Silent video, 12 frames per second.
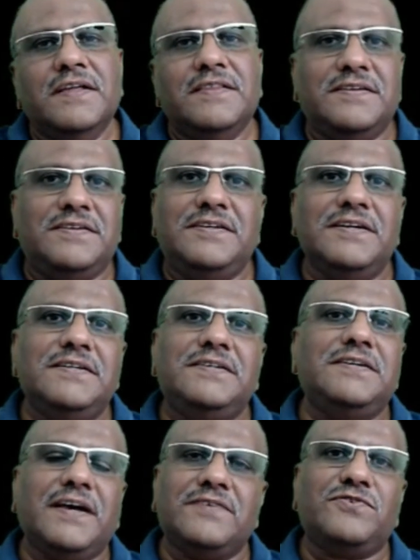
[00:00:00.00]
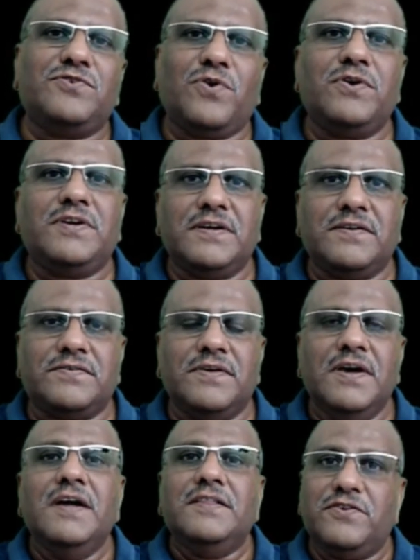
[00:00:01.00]
the church has taught us
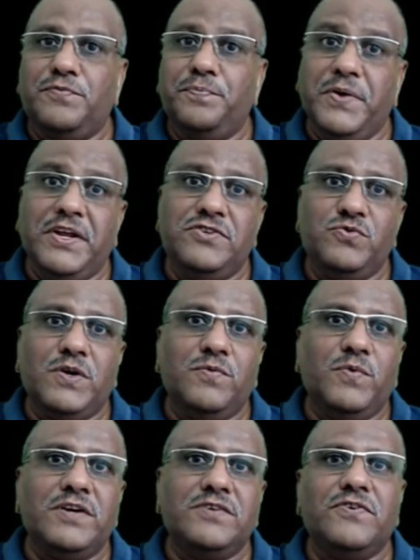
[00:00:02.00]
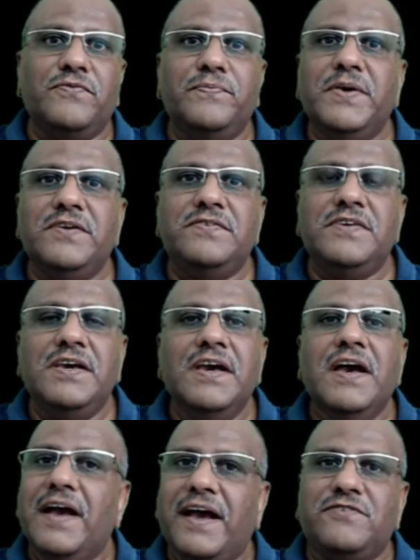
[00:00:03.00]
the spiritual works of mercy
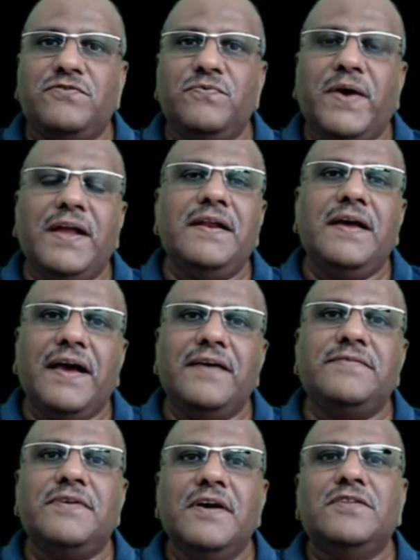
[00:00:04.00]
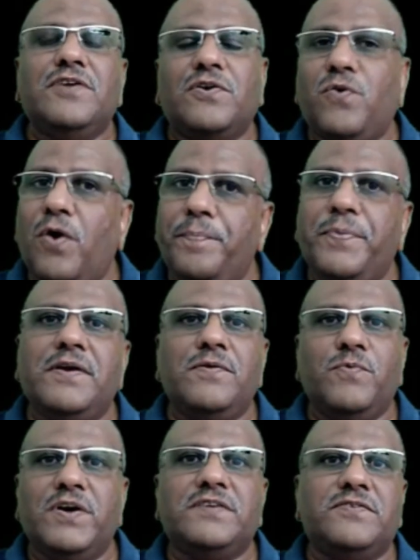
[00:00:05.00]
as well as the corporal
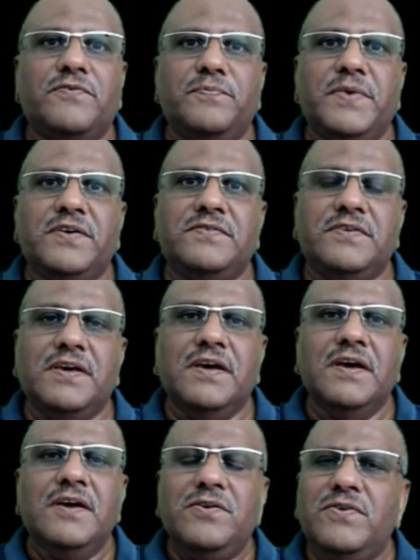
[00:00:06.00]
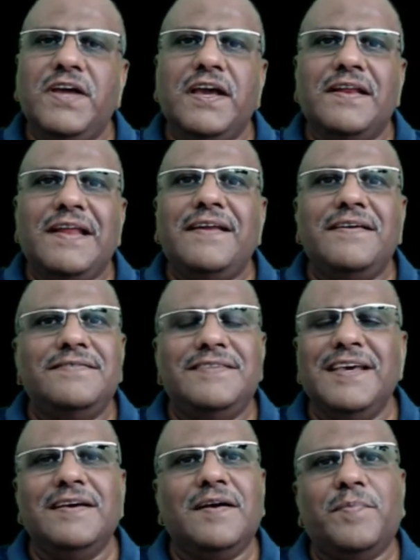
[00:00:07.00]
works of mercy. Today, let us
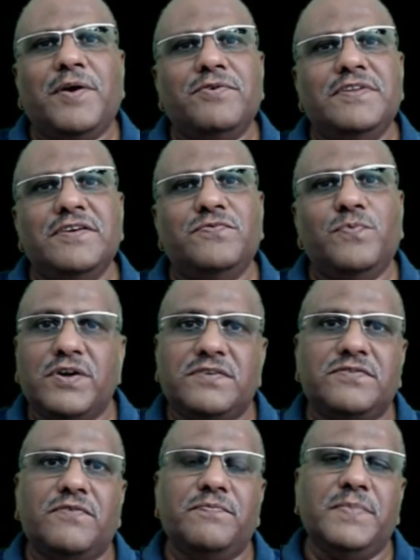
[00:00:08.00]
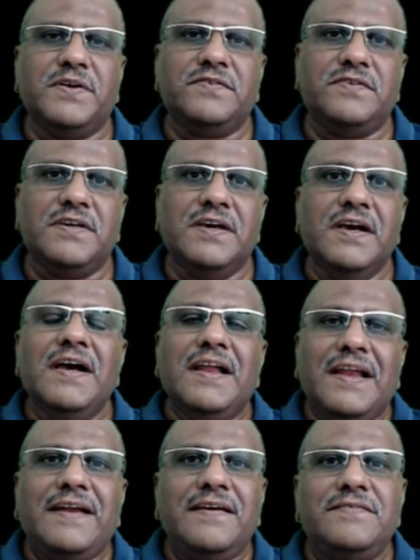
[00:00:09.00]
think about these works of mercy.
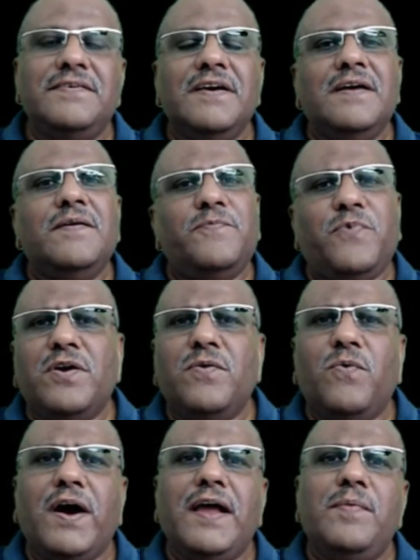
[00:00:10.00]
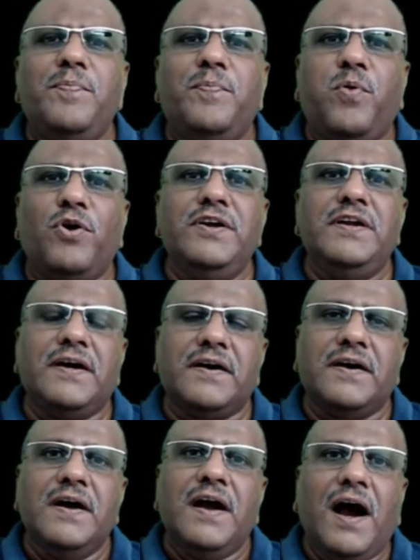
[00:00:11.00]
Let us for a while ponder
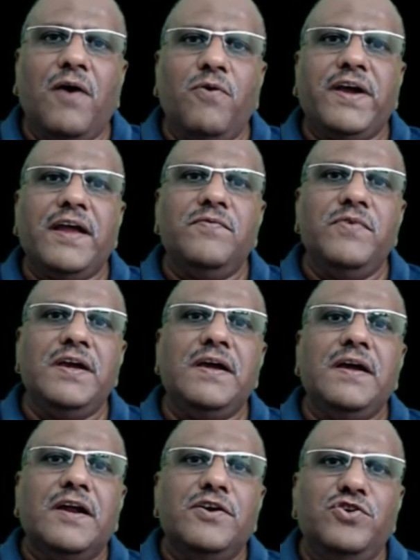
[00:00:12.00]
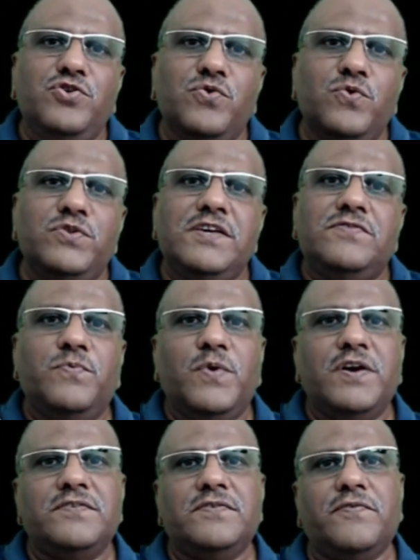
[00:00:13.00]
how can we do these
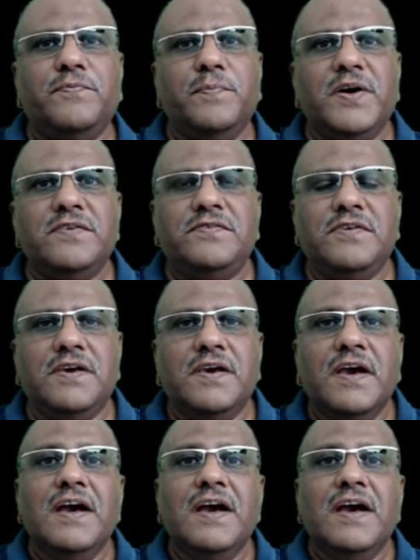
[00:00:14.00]
works of mercy